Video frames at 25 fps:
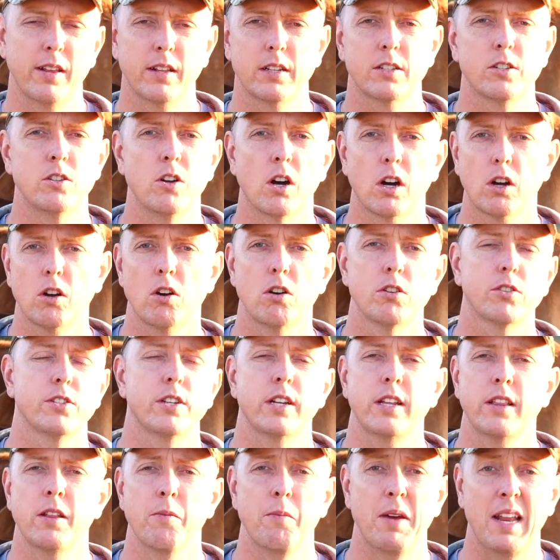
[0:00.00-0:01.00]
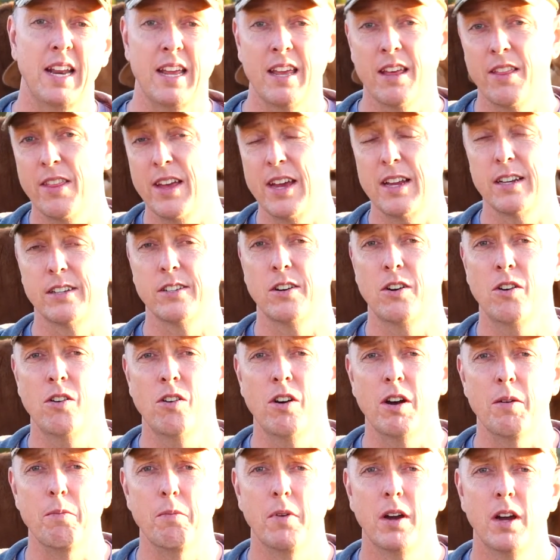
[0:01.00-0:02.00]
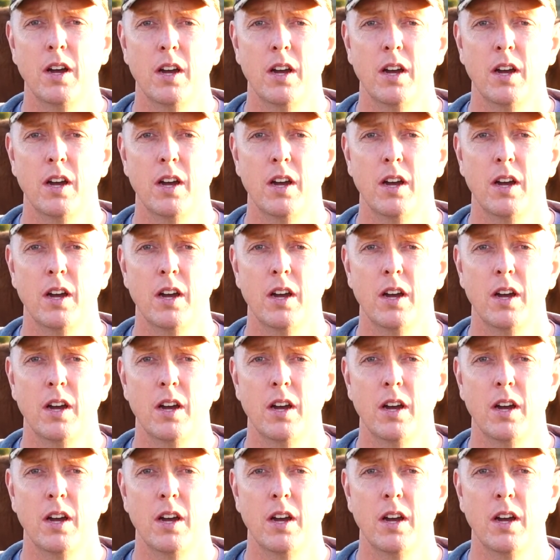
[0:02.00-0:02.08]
It's not costing them any of their time.